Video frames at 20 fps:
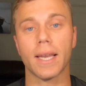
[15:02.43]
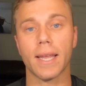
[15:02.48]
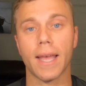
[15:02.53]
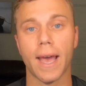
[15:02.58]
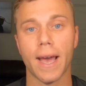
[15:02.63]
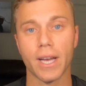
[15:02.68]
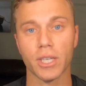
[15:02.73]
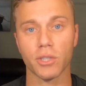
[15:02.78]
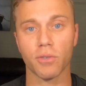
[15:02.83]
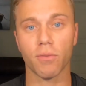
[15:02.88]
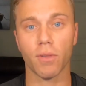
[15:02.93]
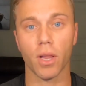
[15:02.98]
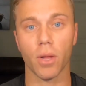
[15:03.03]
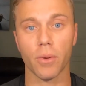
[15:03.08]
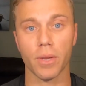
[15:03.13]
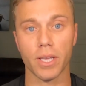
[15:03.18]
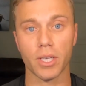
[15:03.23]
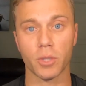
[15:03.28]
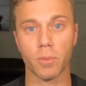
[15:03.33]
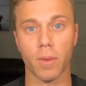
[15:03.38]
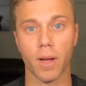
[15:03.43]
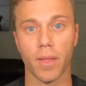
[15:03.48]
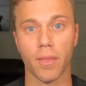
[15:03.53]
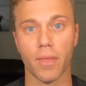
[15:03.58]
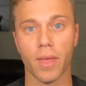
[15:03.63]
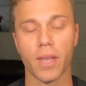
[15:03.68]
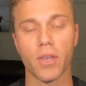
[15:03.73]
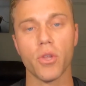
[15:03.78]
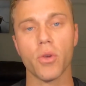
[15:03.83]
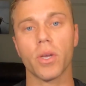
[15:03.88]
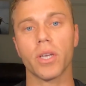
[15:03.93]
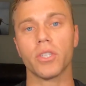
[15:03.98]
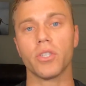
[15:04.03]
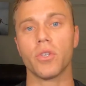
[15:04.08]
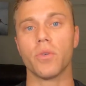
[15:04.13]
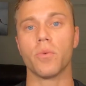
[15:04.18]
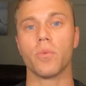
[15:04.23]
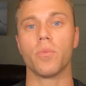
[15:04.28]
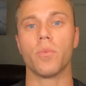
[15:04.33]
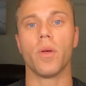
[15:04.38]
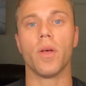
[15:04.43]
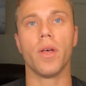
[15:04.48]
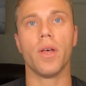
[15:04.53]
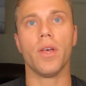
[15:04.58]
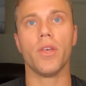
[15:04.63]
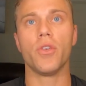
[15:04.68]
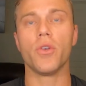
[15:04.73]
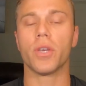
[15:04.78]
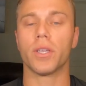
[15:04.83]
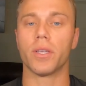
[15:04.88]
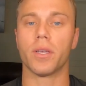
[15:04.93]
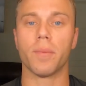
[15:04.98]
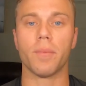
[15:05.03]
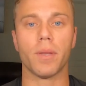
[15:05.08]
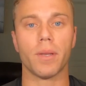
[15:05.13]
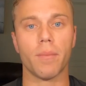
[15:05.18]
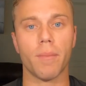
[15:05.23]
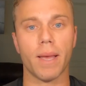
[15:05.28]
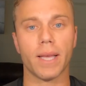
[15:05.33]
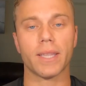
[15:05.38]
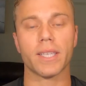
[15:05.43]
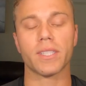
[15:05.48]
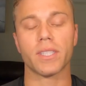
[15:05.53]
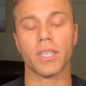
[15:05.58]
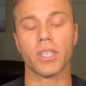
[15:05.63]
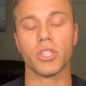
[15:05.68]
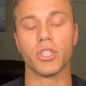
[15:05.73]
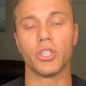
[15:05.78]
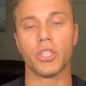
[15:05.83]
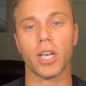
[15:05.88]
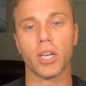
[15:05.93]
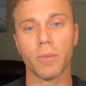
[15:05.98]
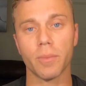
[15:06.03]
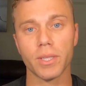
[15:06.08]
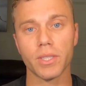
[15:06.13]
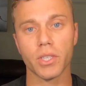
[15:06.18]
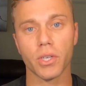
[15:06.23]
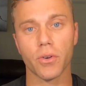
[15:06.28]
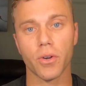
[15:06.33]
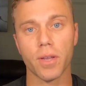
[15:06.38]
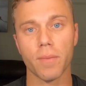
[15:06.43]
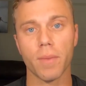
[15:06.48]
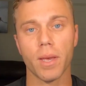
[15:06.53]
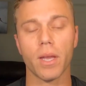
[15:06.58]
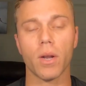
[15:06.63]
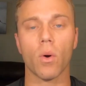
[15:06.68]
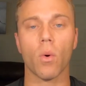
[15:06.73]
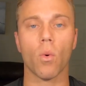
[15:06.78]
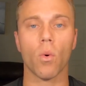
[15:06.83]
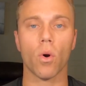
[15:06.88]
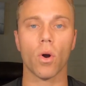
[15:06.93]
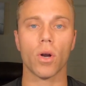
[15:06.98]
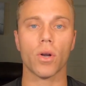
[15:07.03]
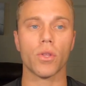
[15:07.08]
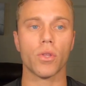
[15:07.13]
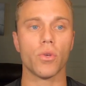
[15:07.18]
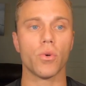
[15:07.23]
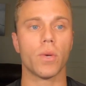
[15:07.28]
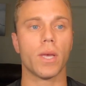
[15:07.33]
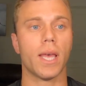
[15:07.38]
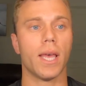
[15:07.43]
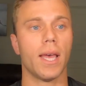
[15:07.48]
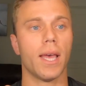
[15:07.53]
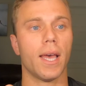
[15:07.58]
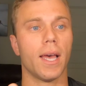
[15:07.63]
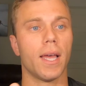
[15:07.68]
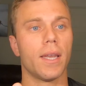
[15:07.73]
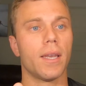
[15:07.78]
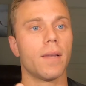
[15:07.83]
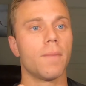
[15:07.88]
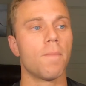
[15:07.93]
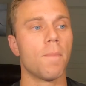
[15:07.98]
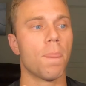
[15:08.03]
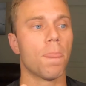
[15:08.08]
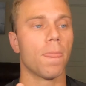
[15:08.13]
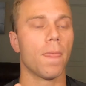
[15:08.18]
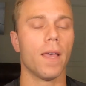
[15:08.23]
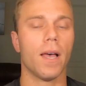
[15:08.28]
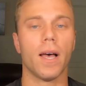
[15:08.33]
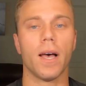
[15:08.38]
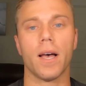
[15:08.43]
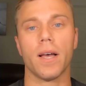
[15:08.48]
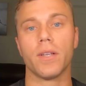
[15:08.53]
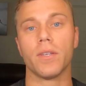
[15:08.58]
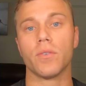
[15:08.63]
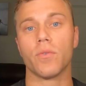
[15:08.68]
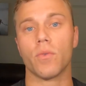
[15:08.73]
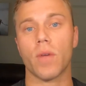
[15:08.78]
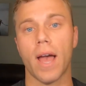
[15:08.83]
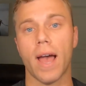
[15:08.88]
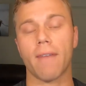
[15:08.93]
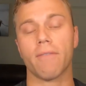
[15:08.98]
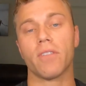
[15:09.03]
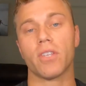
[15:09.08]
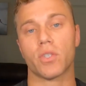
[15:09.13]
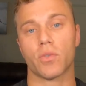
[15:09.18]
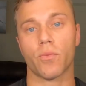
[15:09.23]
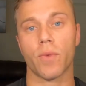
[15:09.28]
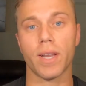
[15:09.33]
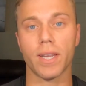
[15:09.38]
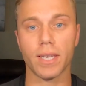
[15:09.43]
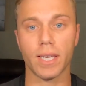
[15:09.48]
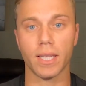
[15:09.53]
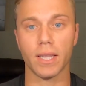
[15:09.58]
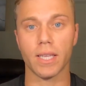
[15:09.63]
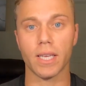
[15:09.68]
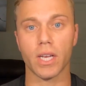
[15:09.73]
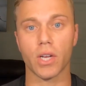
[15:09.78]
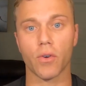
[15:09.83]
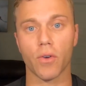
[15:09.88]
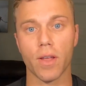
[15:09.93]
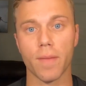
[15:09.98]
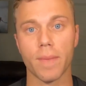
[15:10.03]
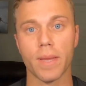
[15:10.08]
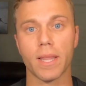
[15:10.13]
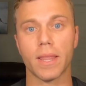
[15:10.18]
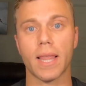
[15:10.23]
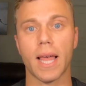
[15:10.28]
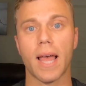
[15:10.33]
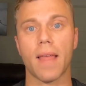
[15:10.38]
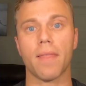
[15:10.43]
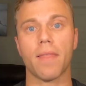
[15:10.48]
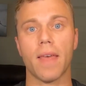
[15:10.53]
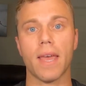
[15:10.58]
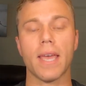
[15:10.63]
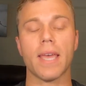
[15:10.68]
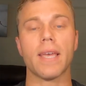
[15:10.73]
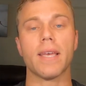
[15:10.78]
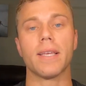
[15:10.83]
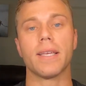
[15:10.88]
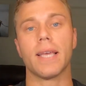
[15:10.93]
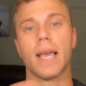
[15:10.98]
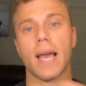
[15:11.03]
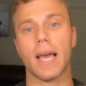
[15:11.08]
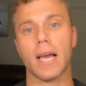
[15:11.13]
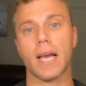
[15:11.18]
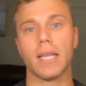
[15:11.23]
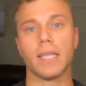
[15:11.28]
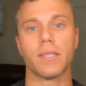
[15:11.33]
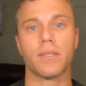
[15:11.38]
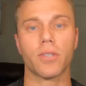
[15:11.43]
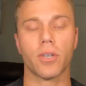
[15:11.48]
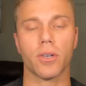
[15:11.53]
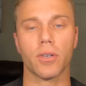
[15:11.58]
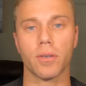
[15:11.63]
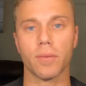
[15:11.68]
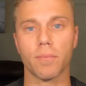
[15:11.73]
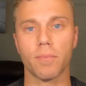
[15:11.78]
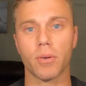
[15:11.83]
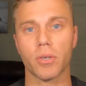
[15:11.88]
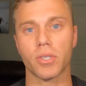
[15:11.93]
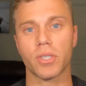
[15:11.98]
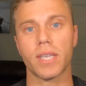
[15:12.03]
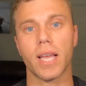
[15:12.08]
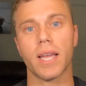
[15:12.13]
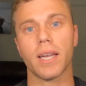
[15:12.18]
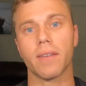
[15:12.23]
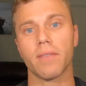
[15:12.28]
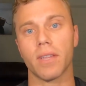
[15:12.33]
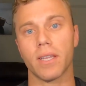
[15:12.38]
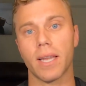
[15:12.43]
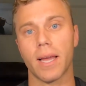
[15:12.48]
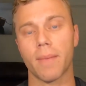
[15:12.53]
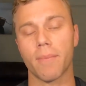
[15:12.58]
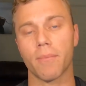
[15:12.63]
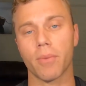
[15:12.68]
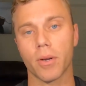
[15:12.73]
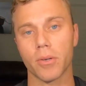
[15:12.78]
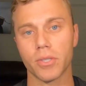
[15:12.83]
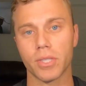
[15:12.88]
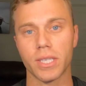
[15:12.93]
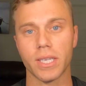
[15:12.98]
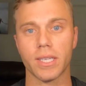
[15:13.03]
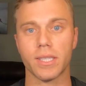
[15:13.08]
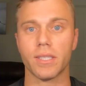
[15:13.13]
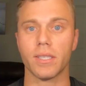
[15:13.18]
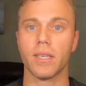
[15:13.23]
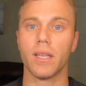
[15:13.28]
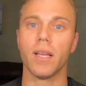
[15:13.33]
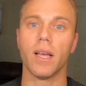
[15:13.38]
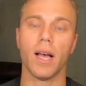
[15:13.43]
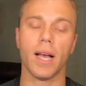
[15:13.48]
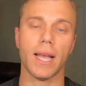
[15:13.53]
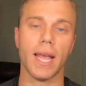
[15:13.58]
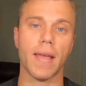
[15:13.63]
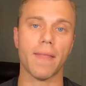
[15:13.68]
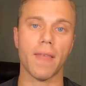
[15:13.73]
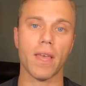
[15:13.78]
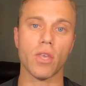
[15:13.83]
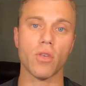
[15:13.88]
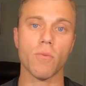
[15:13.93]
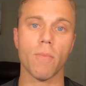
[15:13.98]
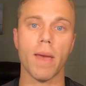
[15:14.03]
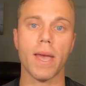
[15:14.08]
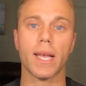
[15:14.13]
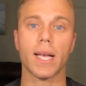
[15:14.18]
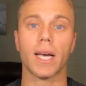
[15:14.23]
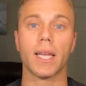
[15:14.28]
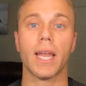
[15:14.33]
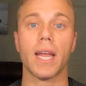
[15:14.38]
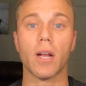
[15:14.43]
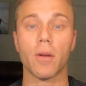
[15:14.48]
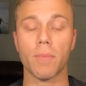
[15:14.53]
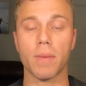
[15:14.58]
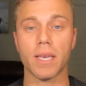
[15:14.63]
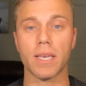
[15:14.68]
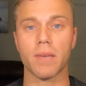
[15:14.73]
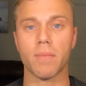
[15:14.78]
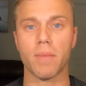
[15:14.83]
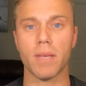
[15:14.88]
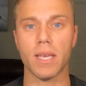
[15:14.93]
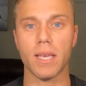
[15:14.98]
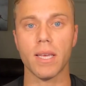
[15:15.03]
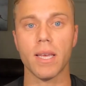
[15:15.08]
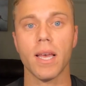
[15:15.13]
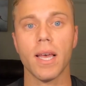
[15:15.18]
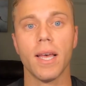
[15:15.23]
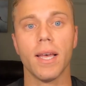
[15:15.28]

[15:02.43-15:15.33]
cash flow each month. And you can make this a gentleman's agreement, or you can have this written in the agreement that they get a certain percent of the net proceeds, again, that you make on Airbnb.